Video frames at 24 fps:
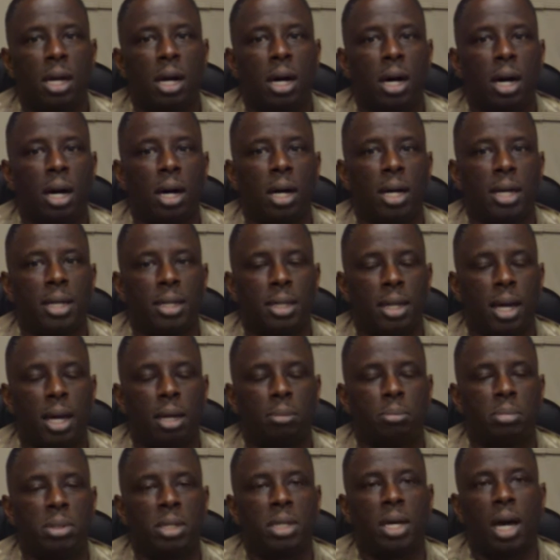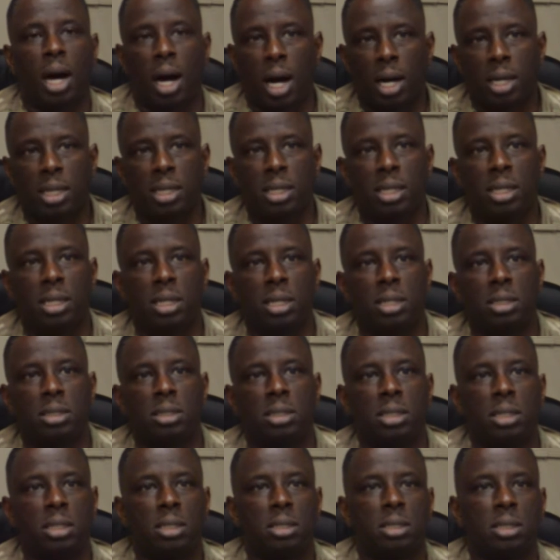uh, and not be cocky and
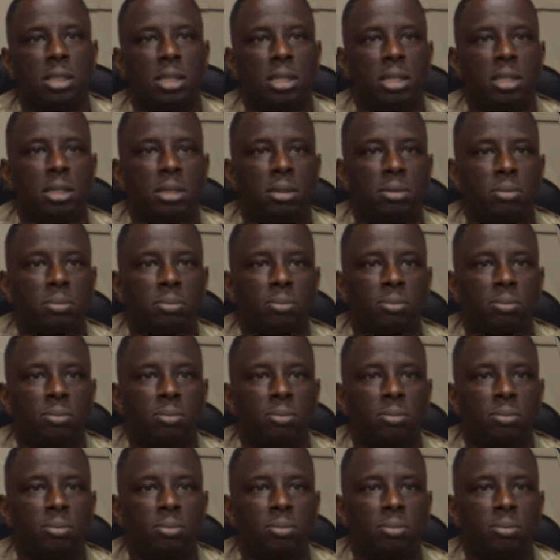and, and